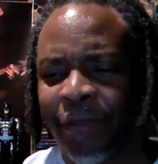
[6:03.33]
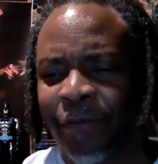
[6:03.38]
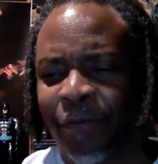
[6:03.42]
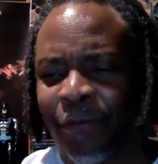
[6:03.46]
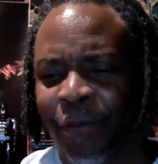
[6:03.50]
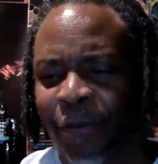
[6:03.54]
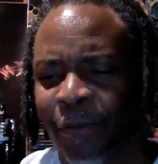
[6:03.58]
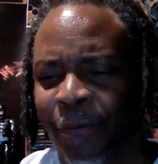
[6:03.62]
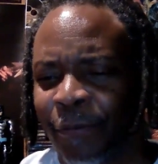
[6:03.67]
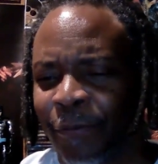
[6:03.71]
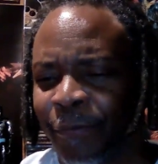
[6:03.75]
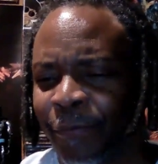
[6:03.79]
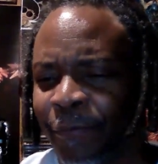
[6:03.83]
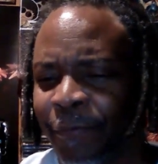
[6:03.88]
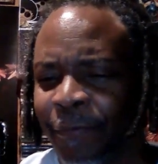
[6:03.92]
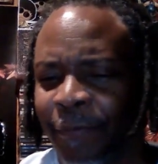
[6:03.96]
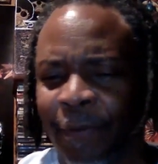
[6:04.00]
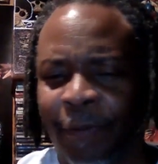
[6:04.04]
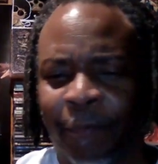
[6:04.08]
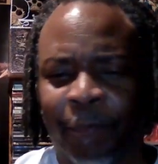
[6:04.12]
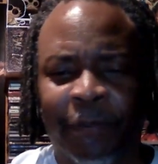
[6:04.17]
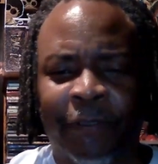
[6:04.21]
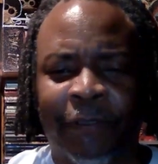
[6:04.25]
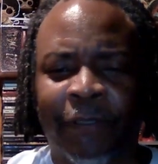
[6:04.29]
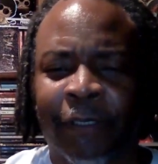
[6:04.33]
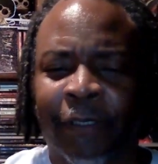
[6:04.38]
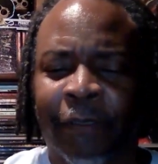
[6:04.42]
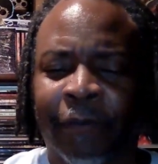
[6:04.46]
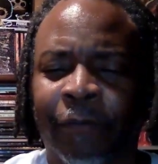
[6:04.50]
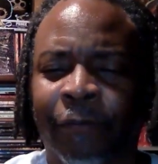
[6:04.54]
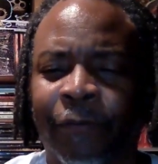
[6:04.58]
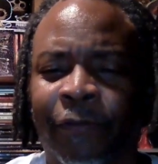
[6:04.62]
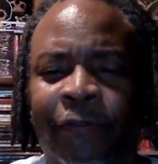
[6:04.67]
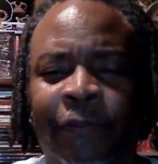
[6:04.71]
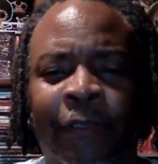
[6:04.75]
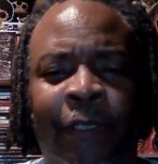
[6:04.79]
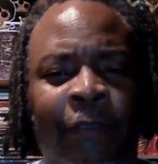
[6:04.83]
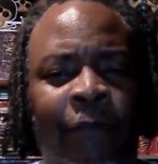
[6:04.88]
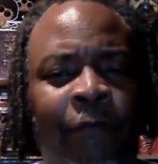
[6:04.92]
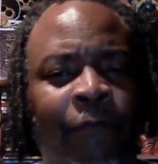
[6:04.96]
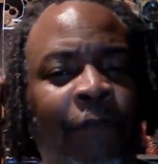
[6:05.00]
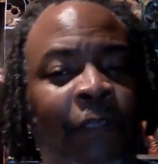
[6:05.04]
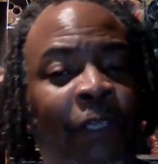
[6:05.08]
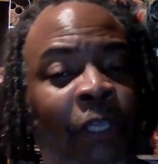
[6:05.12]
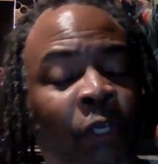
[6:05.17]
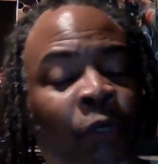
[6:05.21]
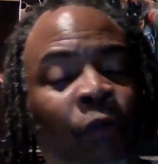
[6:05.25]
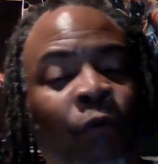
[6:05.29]
you know, a particular set
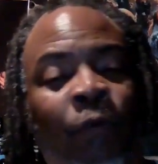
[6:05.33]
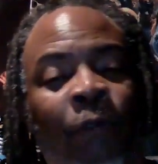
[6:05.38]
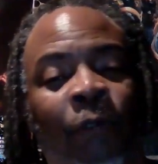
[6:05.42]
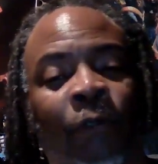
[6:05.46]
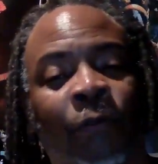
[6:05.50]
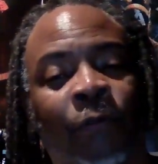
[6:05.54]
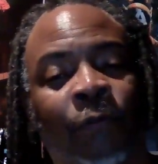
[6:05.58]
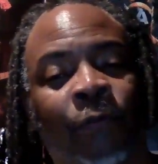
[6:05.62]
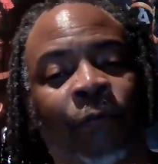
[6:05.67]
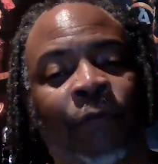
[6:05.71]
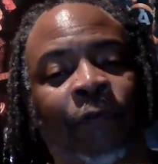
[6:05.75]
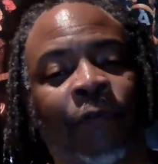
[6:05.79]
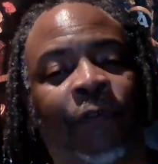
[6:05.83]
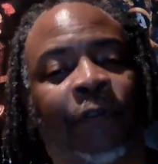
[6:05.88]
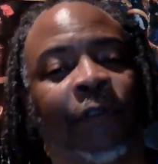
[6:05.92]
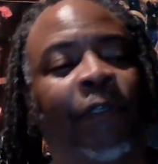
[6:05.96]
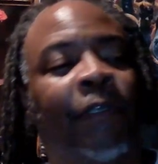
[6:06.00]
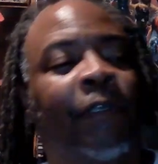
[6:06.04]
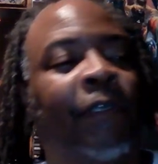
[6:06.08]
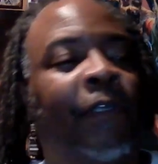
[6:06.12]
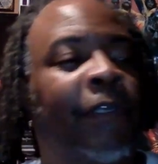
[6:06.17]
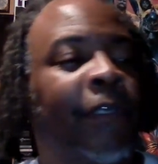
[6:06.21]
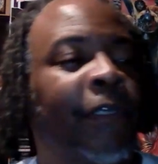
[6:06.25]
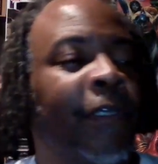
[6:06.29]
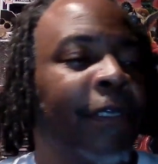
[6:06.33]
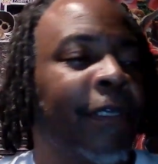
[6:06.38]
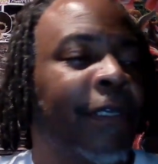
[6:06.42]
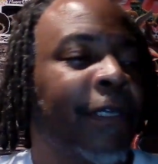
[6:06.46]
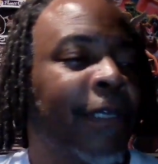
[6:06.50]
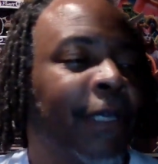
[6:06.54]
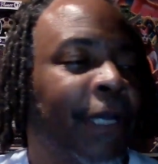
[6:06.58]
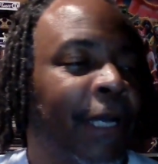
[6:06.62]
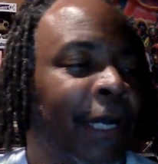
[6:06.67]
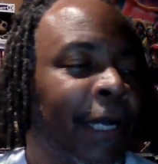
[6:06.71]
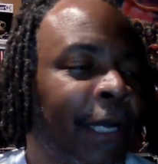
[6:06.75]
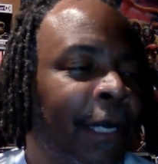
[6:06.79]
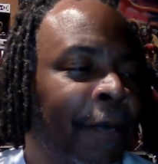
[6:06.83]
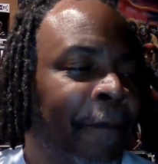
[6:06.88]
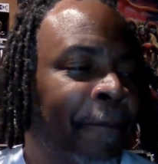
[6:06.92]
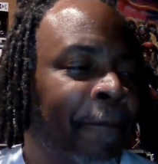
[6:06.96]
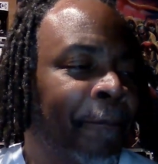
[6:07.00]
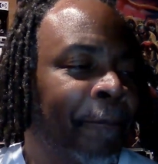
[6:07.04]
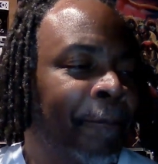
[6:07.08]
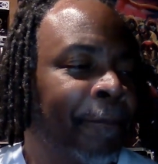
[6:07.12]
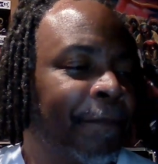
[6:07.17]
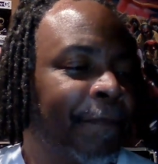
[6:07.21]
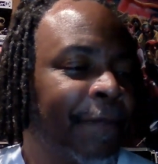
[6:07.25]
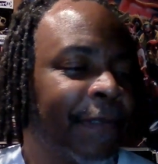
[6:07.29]
of heroes
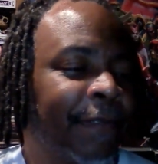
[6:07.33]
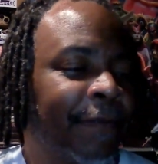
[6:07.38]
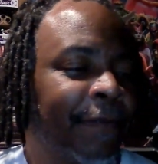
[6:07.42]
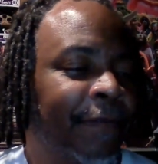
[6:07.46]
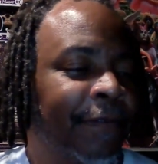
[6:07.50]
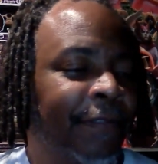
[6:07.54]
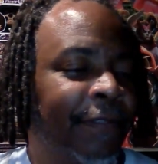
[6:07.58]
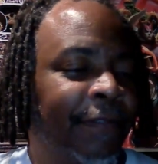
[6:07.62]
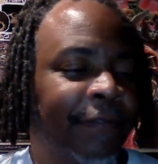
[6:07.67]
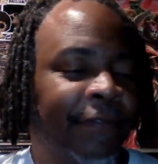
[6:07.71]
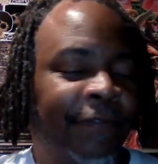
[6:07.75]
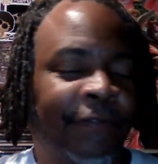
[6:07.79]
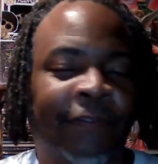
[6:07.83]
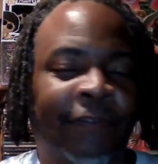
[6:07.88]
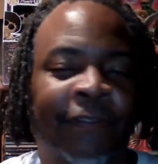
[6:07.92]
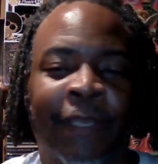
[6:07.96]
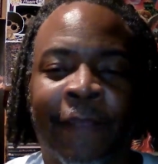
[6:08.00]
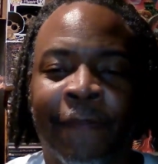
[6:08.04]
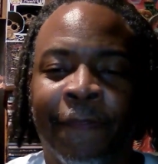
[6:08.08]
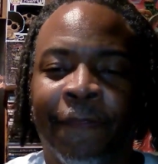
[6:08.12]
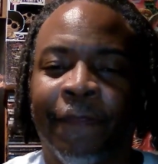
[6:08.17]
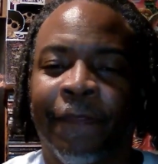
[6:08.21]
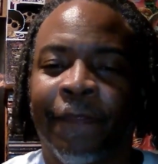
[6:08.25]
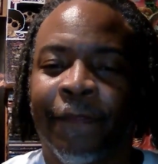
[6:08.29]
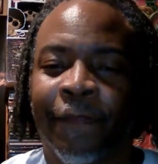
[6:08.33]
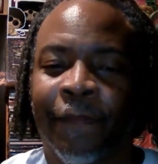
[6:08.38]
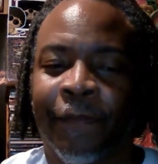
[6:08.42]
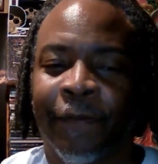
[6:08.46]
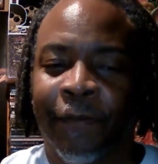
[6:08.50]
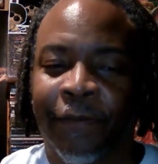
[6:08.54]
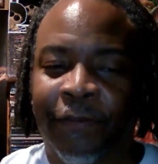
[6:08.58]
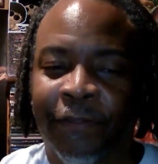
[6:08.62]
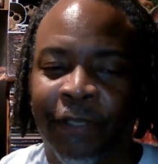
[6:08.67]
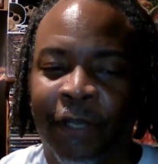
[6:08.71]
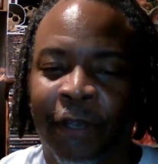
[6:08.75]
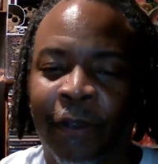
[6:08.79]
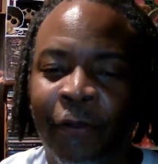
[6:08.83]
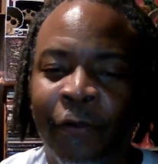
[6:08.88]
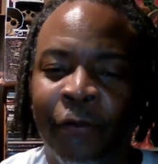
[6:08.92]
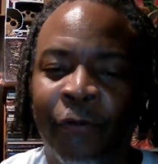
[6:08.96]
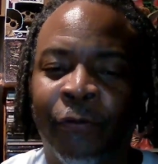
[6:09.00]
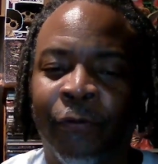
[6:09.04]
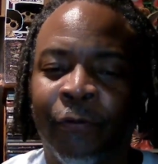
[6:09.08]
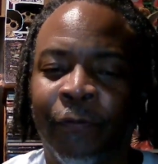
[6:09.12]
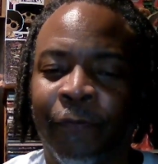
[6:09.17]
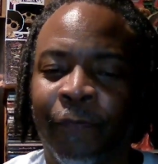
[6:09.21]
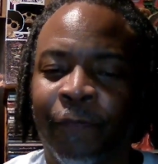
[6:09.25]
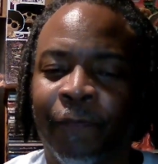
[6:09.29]
to set the
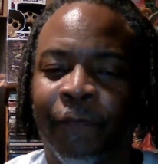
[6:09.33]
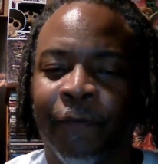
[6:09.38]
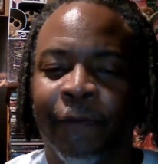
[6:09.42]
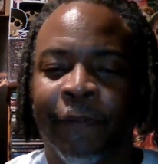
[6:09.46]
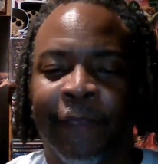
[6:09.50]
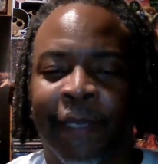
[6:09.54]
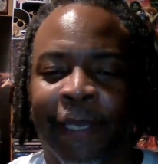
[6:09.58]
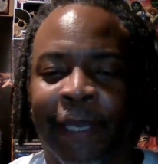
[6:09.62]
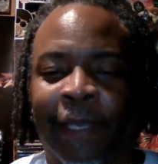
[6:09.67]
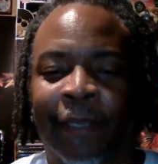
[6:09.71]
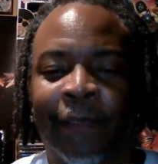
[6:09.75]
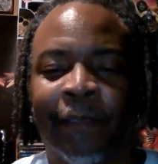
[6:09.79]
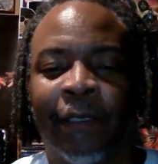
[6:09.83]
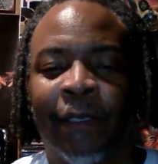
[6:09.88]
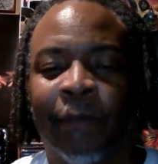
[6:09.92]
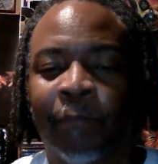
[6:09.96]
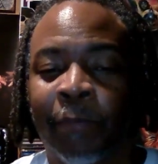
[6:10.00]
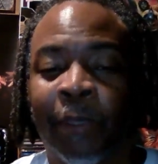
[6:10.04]
tone for that.